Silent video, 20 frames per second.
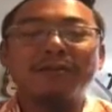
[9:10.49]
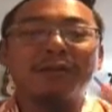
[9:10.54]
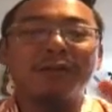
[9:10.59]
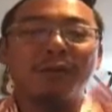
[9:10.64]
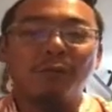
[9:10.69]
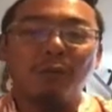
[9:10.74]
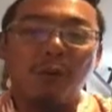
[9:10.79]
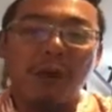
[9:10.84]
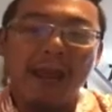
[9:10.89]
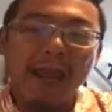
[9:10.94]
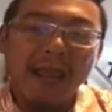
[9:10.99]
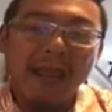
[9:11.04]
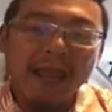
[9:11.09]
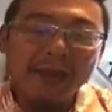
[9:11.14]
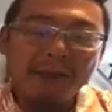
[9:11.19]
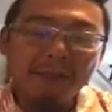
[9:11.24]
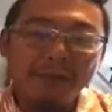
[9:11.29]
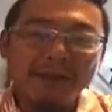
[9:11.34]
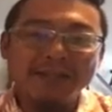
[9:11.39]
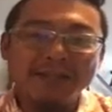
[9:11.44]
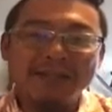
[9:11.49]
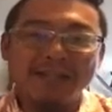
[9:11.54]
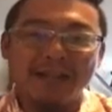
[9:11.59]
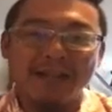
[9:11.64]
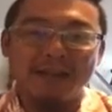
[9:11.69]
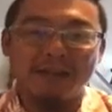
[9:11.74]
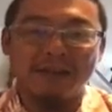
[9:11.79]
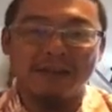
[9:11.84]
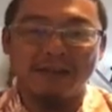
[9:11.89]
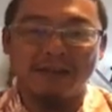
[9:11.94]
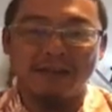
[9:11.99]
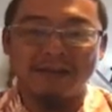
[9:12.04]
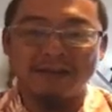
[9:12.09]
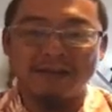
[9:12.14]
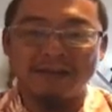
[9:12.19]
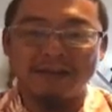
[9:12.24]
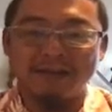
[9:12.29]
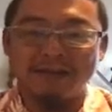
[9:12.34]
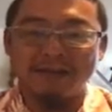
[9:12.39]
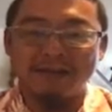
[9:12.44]
the way we say
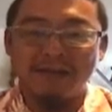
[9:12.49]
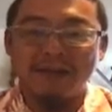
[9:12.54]
things,